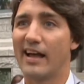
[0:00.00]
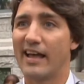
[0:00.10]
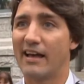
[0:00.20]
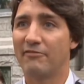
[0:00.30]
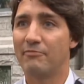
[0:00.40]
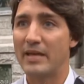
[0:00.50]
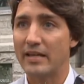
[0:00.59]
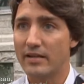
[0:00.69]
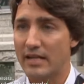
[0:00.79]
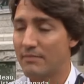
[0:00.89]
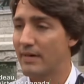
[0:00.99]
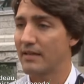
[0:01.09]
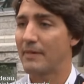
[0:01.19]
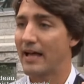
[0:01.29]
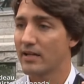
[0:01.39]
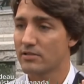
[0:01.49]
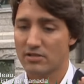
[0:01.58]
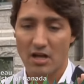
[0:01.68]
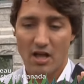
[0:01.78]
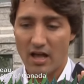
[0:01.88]
I have been in my
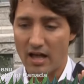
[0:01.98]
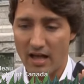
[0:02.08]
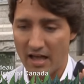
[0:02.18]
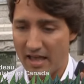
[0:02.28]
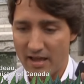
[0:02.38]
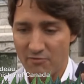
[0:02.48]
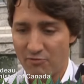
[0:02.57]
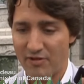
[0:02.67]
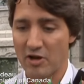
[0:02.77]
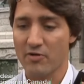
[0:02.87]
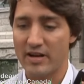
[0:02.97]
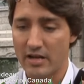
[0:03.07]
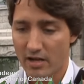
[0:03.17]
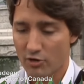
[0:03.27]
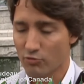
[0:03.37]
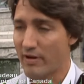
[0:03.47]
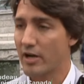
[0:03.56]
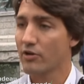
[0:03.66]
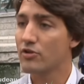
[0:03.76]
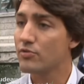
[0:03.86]
past uh, a very
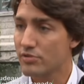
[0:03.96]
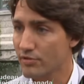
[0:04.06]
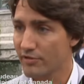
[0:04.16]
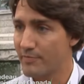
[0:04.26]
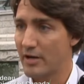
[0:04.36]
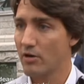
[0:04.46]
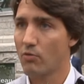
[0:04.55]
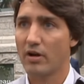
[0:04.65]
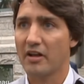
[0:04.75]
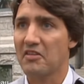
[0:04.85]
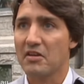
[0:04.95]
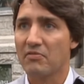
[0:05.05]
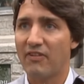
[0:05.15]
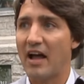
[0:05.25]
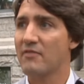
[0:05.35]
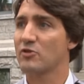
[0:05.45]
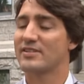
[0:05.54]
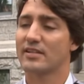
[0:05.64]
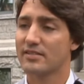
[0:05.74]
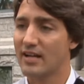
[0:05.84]
rare user of marijuana, I think five or
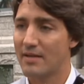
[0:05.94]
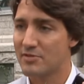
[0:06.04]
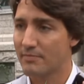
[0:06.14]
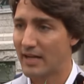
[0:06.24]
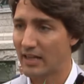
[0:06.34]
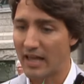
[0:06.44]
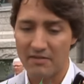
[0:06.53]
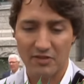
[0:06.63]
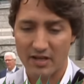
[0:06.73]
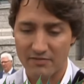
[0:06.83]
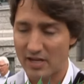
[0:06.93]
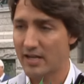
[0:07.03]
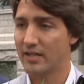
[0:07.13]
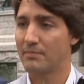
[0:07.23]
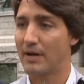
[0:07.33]
six times in my life that I've taken a